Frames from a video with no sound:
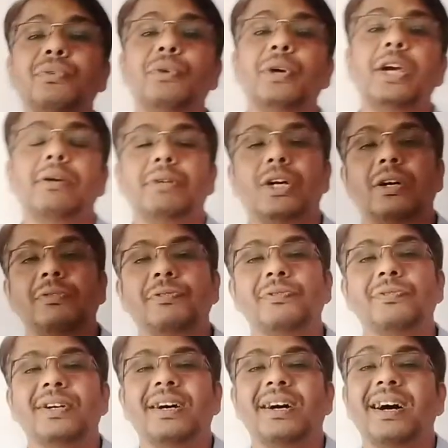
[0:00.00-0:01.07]
So to
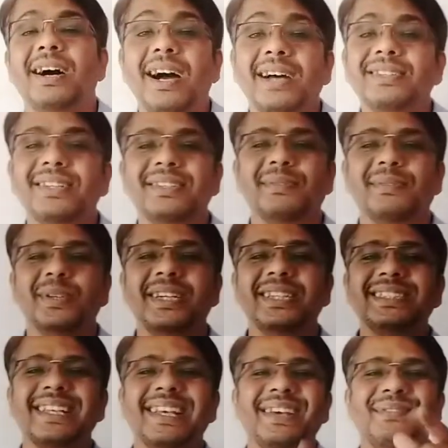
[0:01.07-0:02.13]
find square of
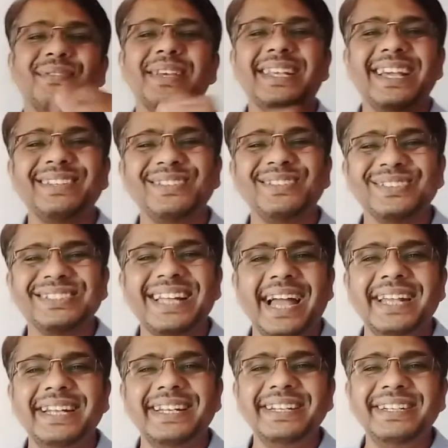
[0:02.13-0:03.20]
other
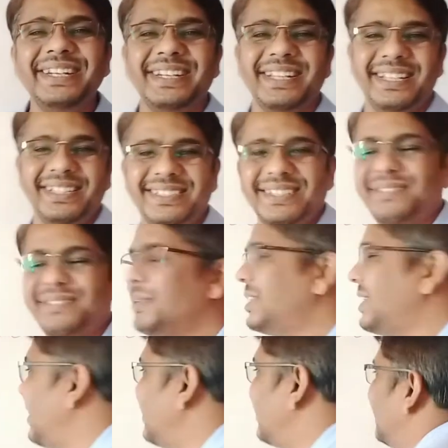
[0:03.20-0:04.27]
numbers, we can use the
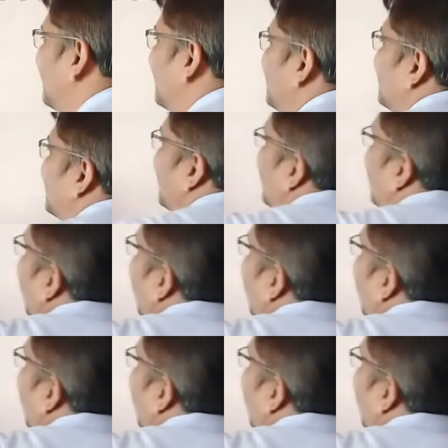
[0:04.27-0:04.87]
identities.